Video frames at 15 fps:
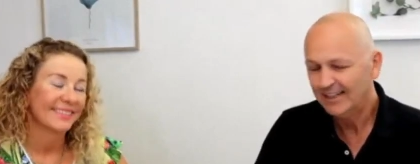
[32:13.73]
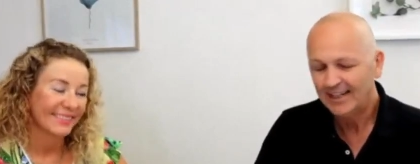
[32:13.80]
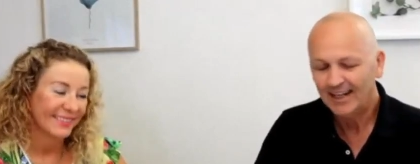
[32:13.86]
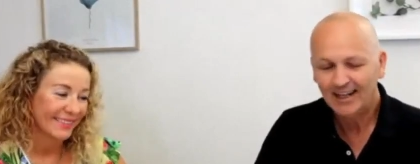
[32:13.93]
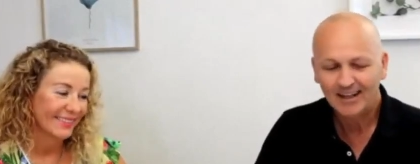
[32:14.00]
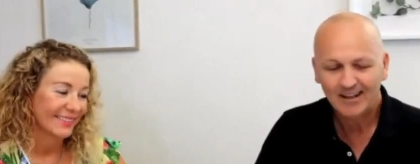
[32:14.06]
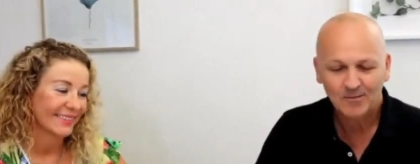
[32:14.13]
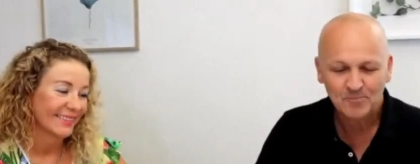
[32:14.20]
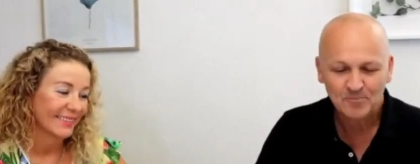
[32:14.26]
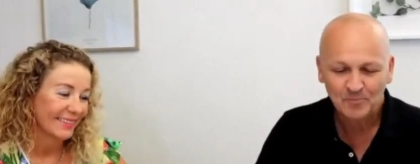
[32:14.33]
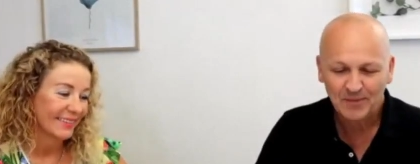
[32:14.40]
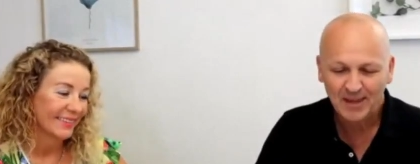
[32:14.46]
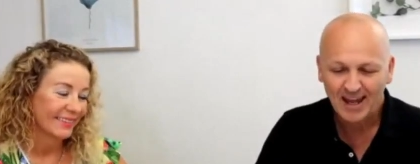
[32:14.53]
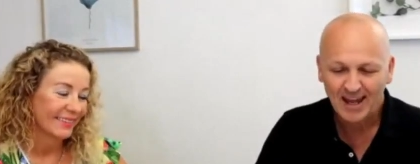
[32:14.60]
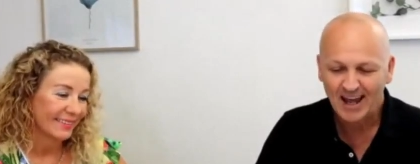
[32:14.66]
Speaker 1: um,
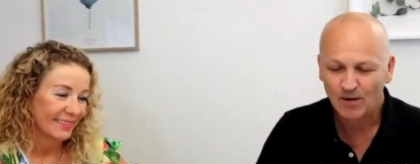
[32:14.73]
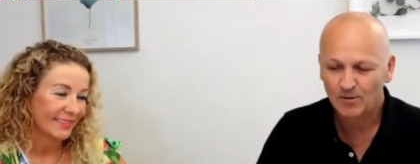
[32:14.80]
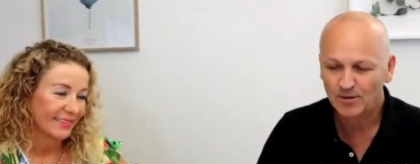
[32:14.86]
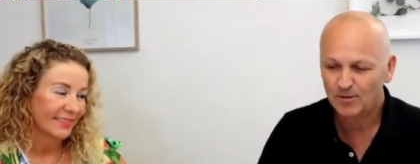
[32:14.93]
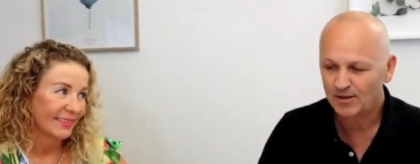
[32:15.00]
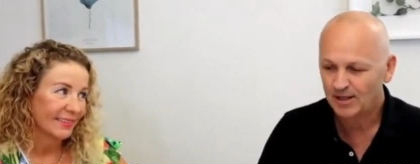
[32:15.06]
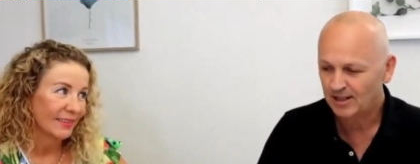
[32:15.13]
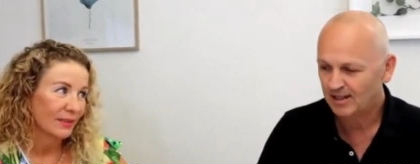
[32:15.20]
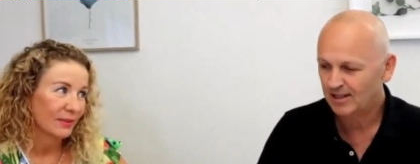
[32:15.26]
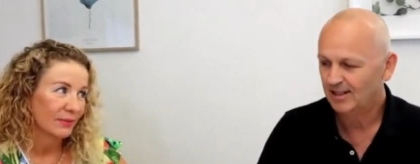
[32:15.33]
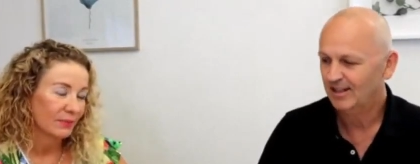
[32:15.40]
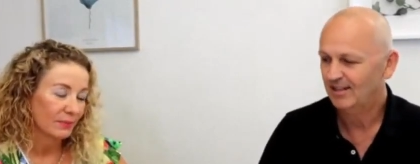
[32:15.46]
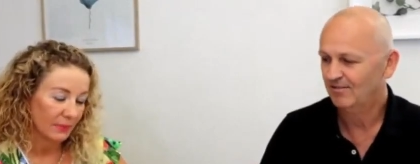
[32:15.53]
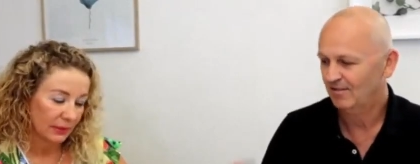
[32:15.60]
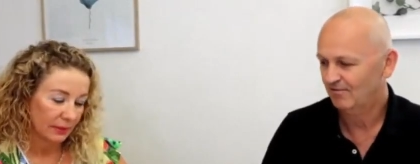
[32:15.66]
how we think,
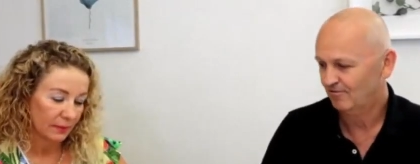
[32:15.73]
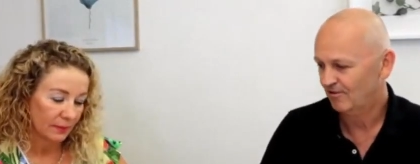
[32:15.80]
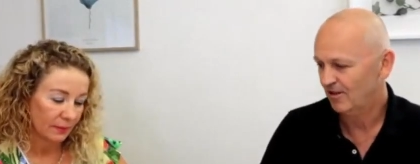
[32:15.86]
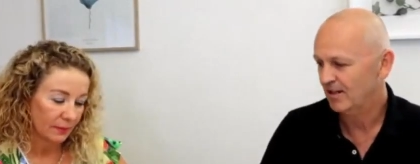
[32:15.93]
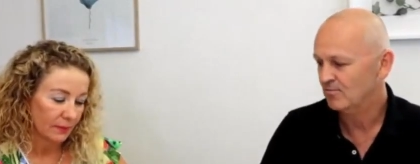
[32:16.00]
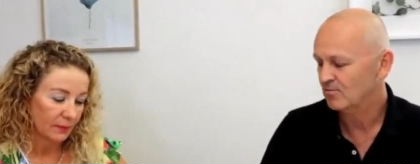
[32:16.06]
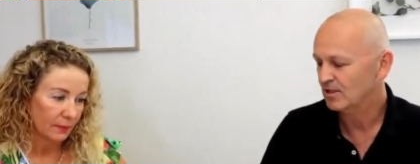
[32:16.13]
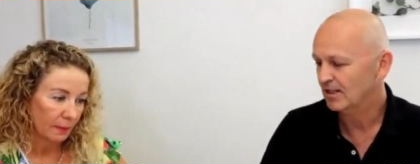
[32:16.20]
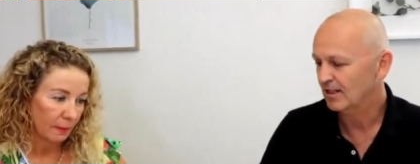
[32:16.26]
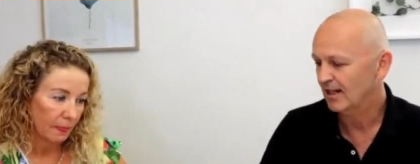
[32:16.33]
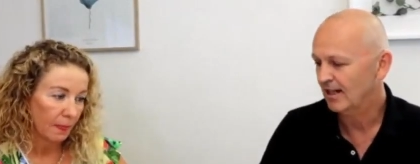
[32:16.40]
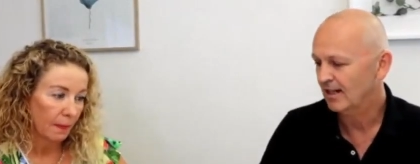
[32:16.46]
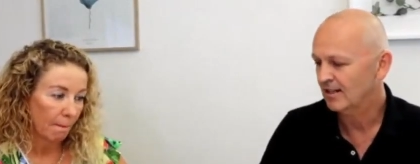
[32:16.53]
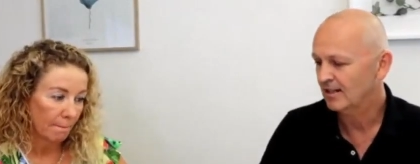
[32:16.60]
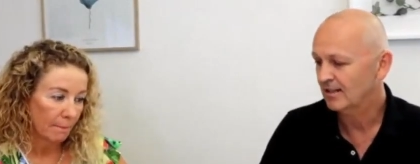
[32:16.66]
it yes. frames it.
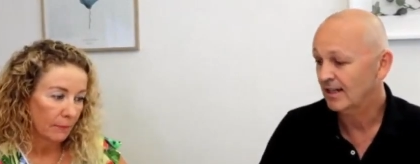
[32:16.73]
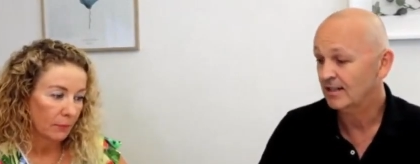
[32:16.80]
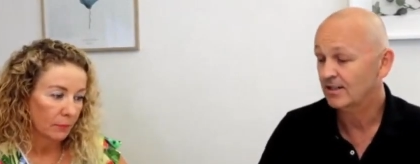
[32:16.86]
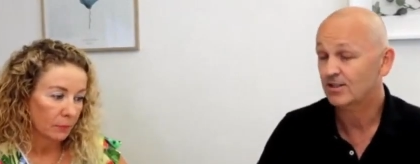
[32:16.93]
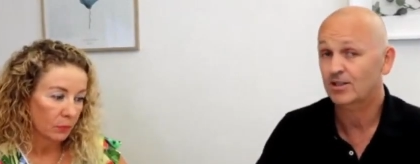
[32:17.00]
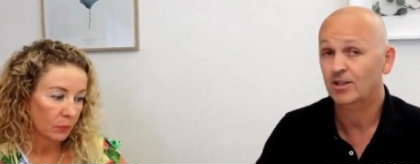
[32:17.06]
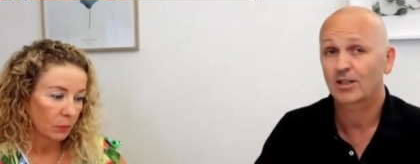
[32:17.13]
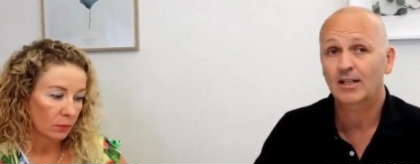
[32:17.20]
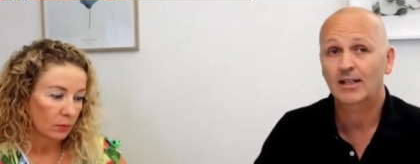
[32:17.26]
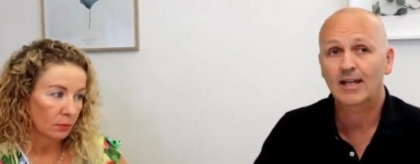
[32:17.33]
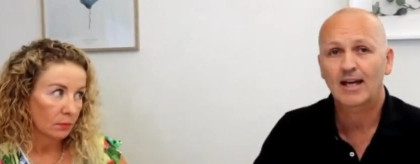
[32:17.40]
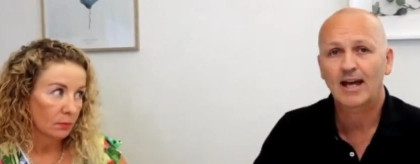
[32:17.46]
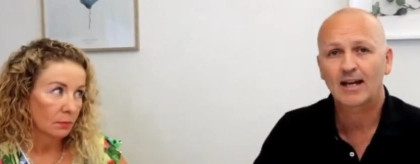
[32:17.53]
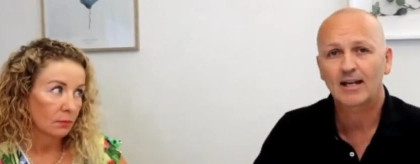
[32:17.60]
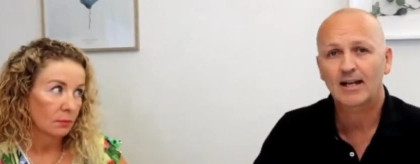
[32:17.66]
And that has certainly
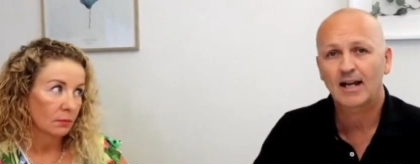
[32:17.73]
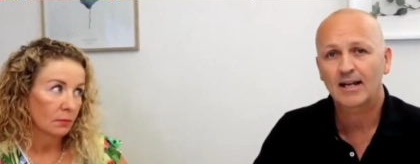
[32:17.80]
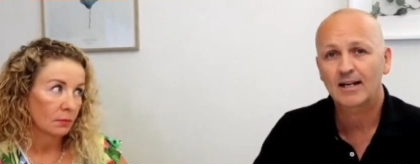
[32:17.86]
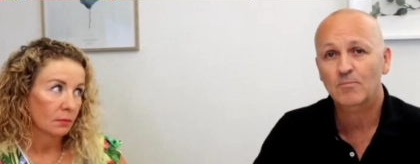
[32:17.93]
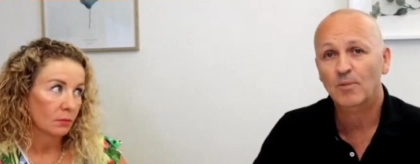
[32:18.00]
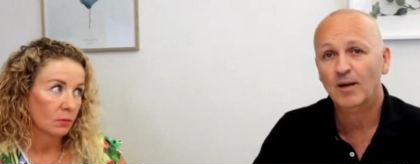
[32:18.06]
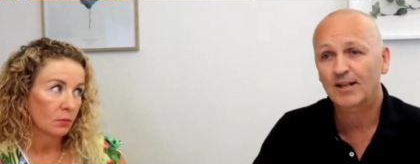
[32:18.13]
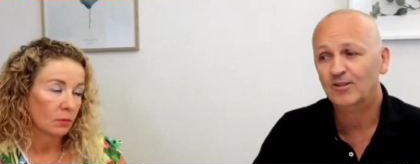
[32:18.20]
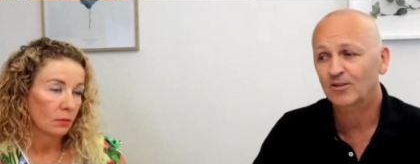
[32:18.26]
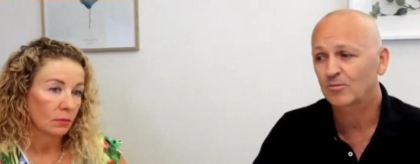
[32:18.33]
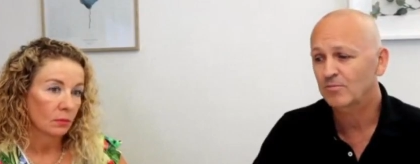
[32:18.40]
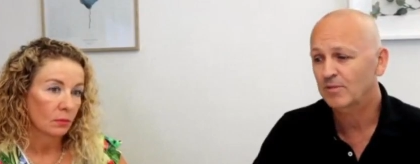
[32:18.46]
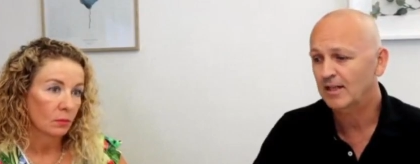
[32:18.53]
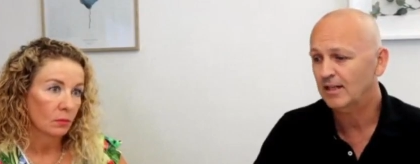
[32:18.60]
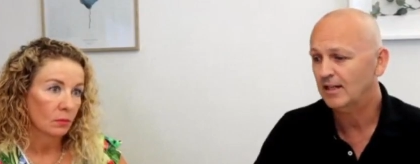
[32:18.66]
had a, an impact on
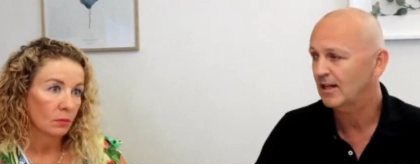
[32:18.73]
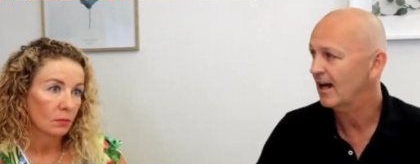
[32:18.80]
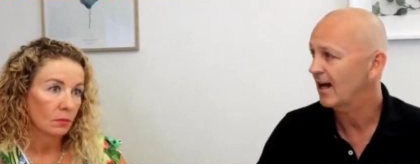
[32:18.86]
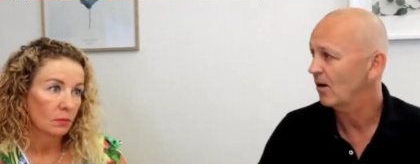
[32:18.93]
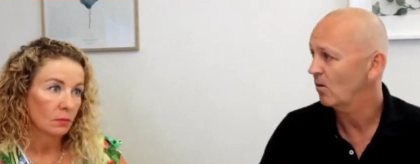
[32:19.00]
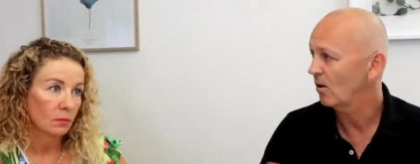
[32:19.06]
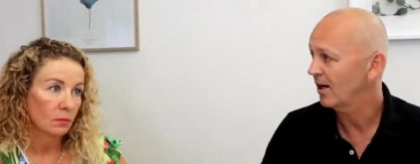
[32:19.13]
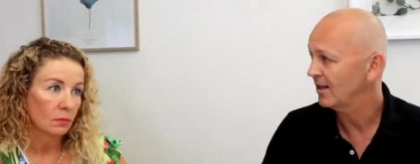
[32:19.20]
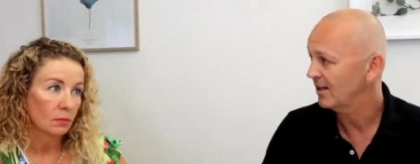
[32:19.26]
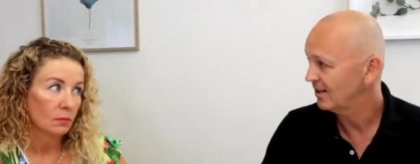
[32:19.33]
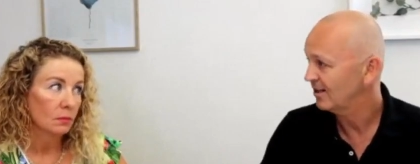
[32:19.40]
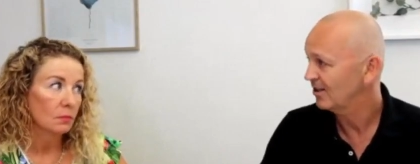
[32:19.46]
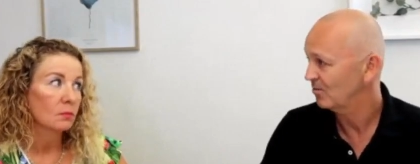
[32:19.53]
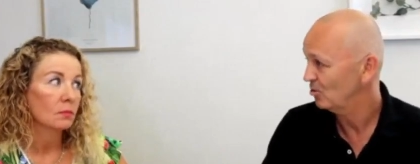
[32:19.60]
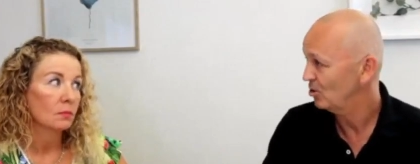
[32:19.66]
me and how I
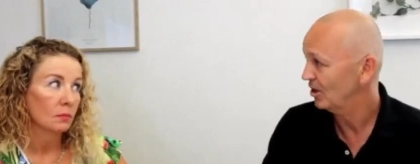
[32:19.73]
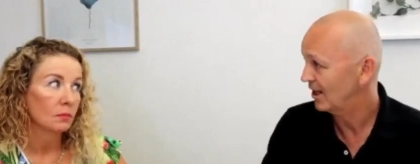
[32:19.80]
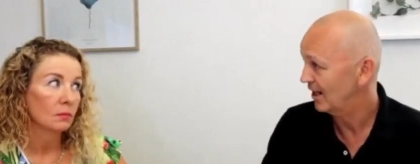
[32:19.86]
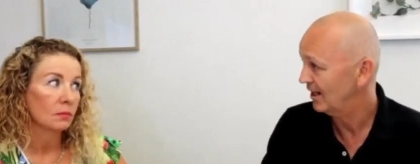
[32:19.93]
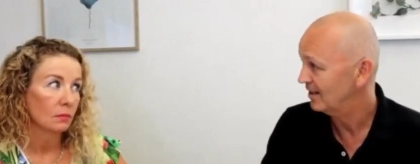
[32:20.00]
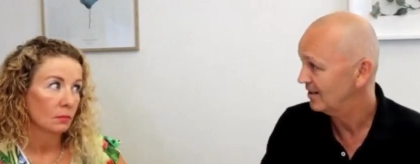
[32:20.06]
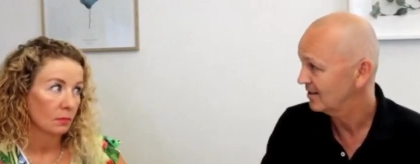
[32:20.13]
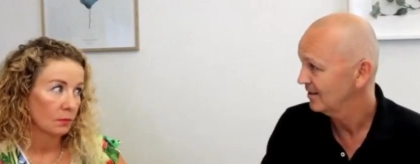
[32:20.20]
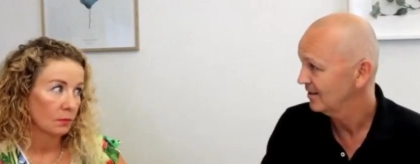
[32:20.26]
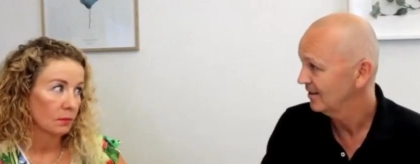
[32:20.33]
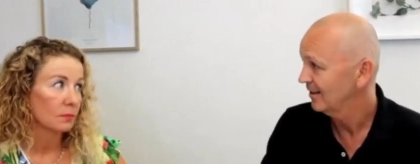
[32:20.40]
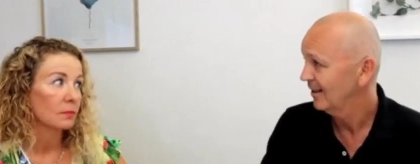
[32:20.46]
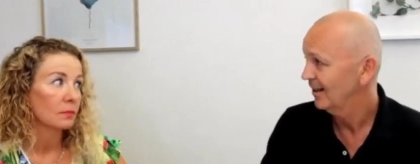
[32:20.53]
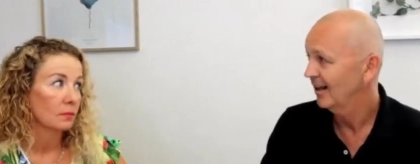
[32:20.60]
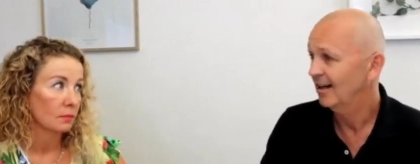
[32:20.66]
communicate.
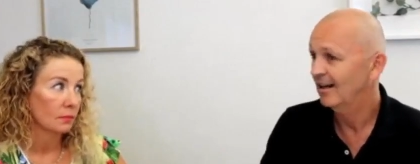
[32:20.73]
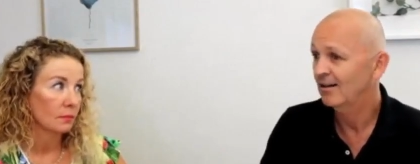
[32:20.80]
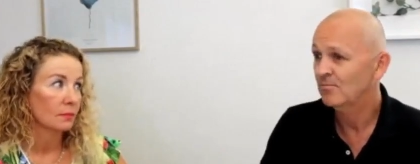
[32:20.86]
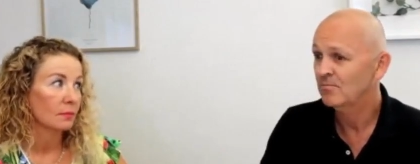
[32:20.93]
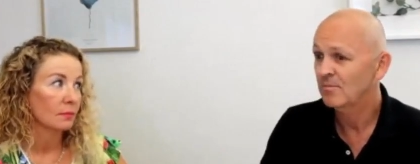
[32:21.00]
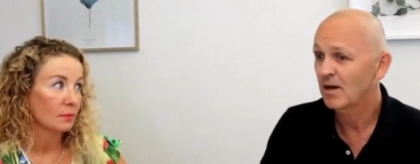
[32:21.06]
Mm-hmm. um,